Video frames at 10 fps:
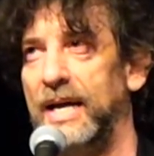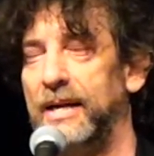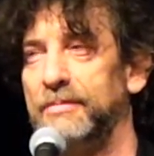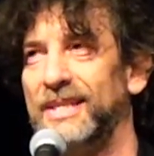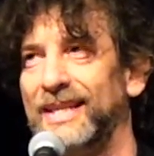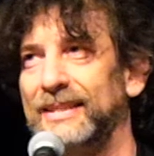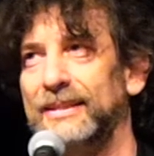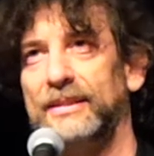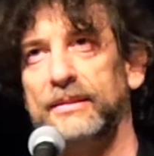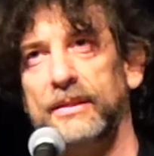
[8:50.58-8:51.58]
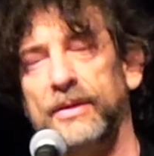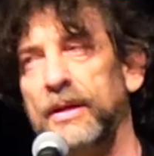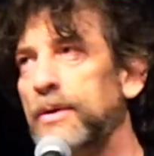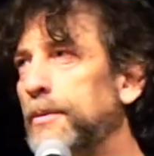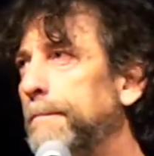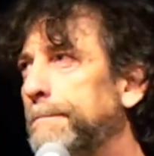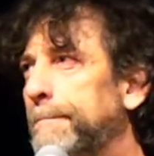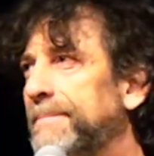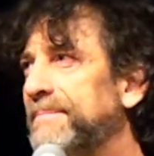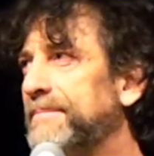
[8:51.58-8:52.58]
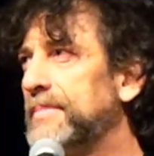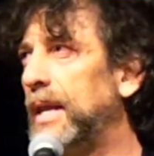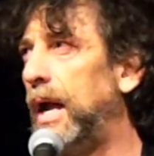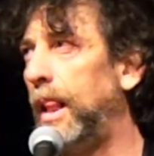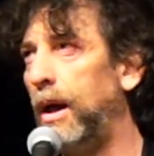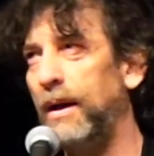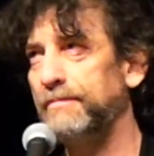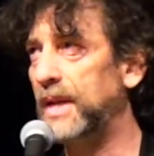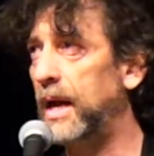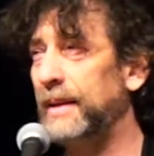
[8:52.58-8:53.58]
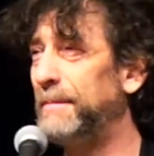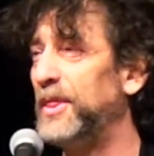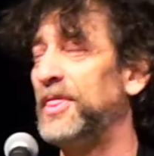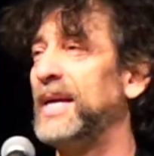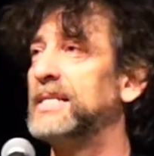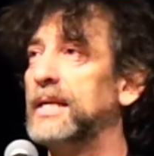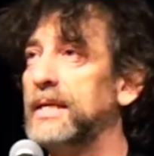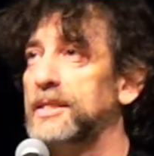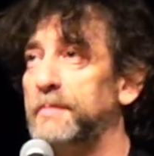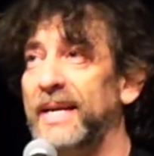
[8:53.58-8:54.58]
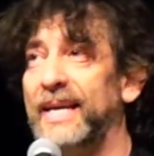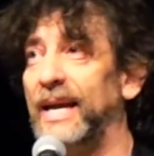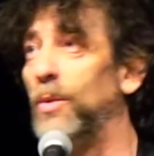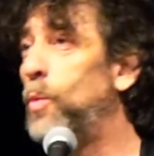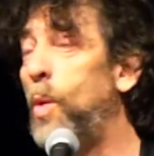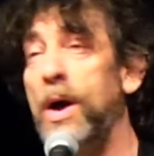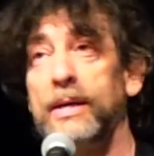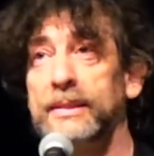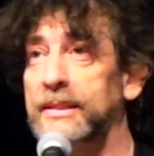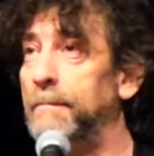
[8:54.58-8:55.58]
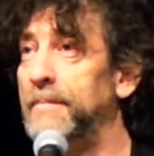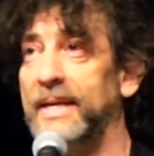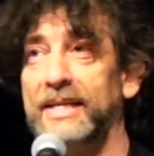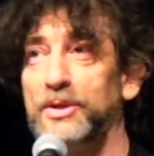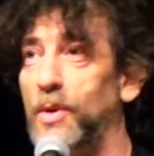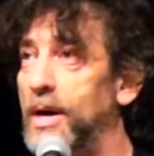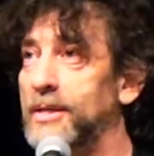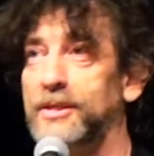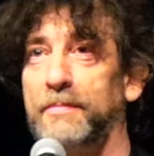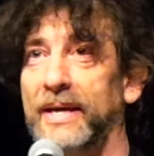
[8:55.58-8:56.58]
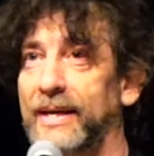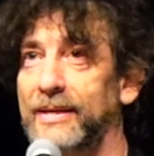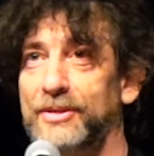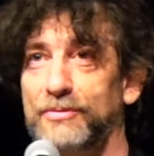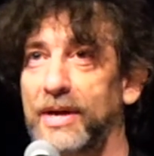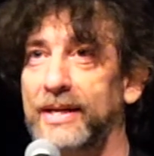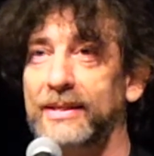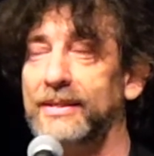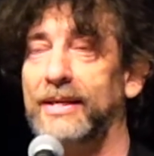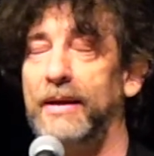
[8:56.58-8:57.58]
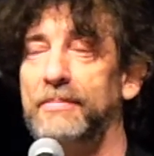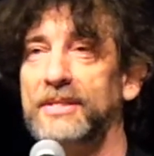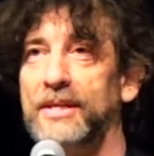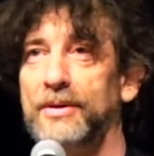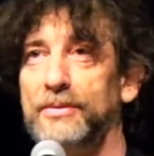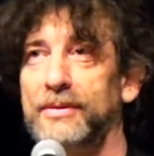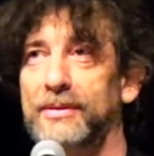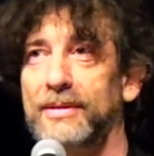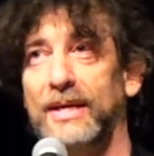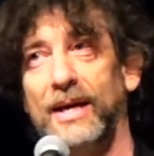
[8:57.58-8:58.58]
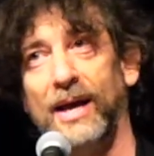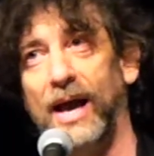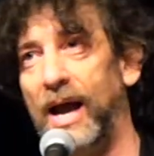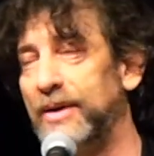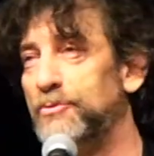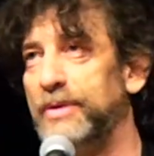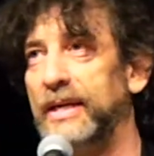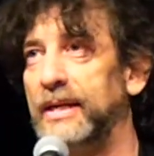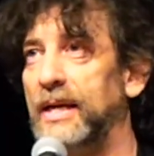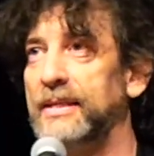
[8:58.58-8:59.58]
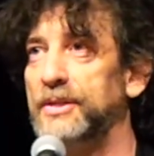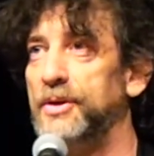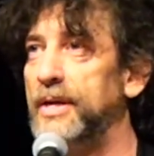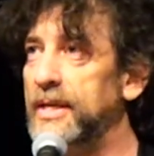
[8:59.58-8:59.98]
And I'm saying, you know, hypothetically speaking, were somebody to ask me to write an episode, I'd really like to do it.